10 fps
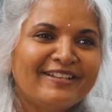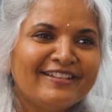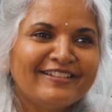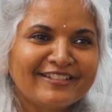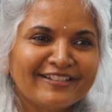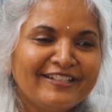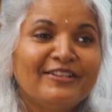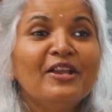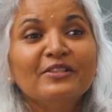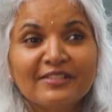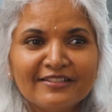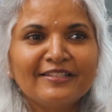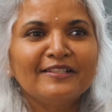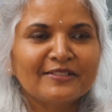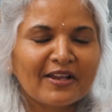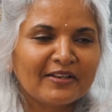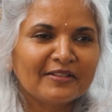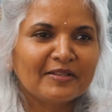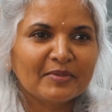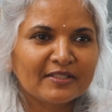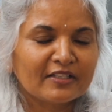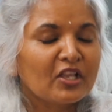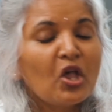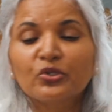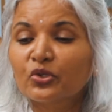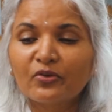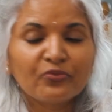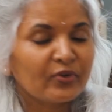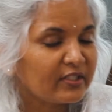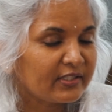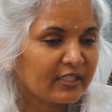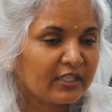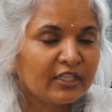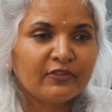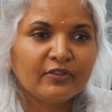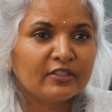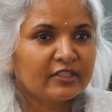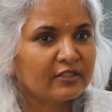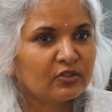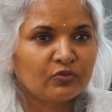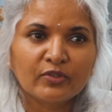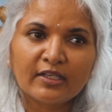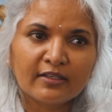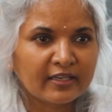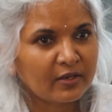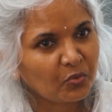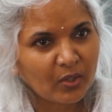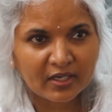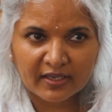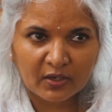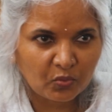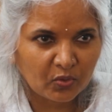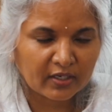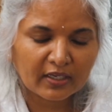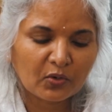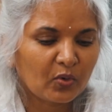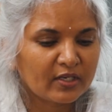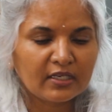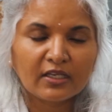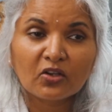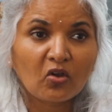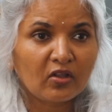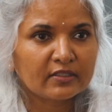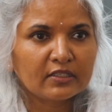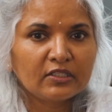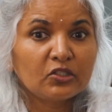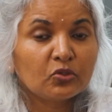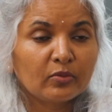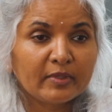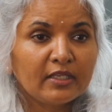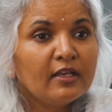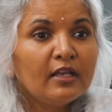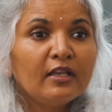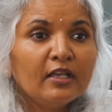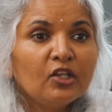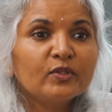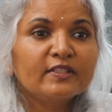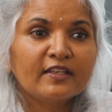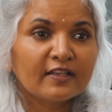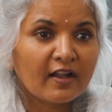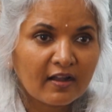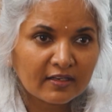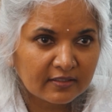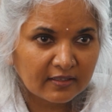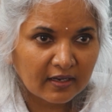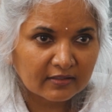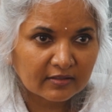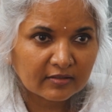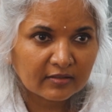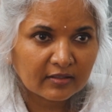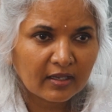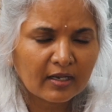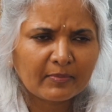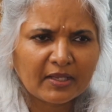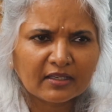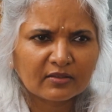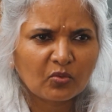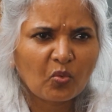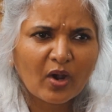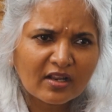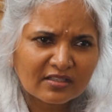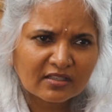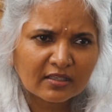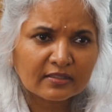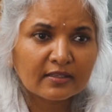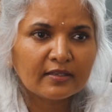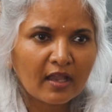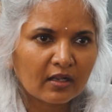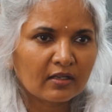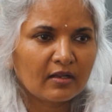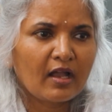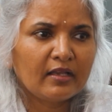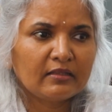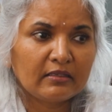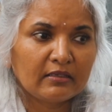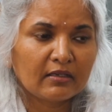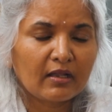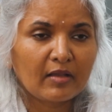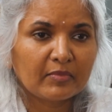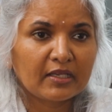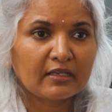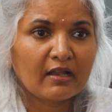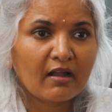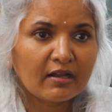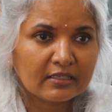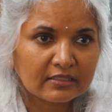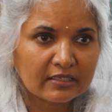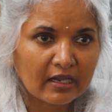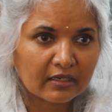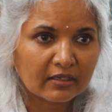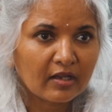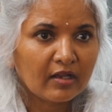It's been a journey since he started the business. So the first year he will just work and work and work. And one day he called and he told me he was getting a heart attack. And I'm like, what? He said, yeah, I think I'm getting a heart attack.